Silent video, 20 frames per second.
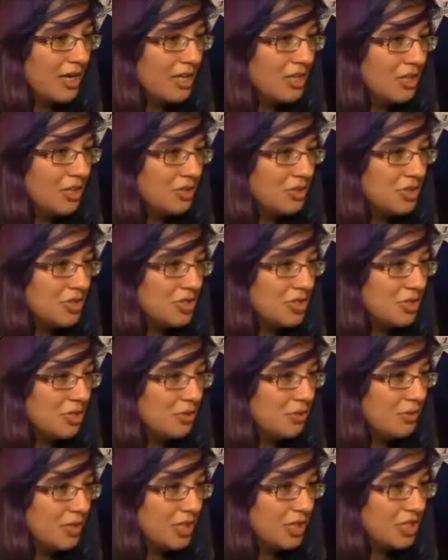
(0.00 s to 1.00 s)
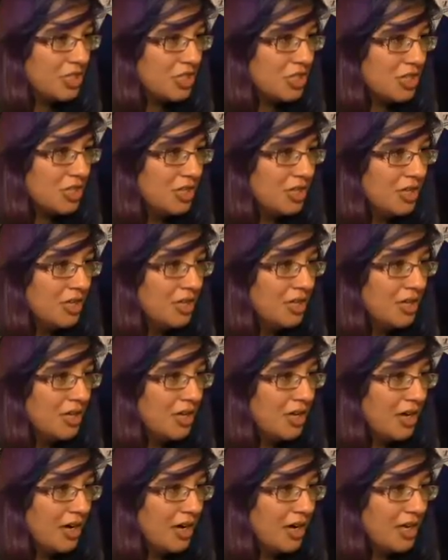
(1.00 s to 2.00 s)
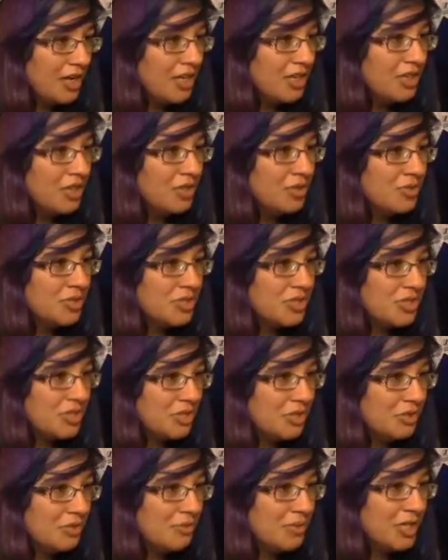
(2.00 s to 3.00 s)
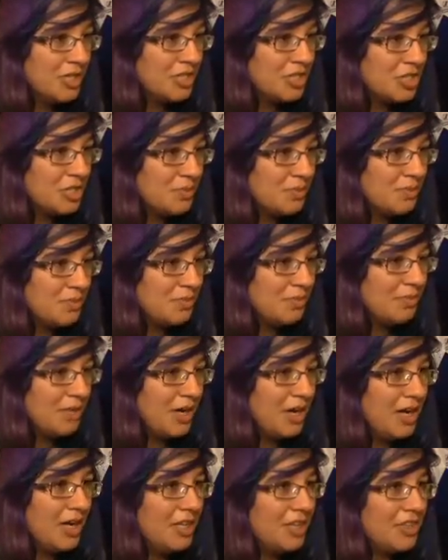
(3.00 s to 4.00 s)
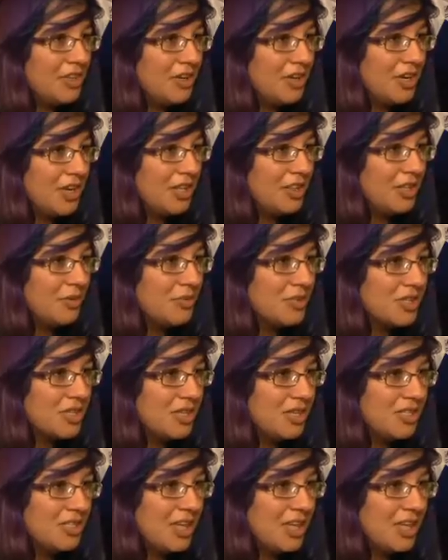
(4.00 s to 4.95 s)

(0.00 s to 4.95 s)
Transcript: I didn't lose too much. I didn't lose too much. I thought it was gonna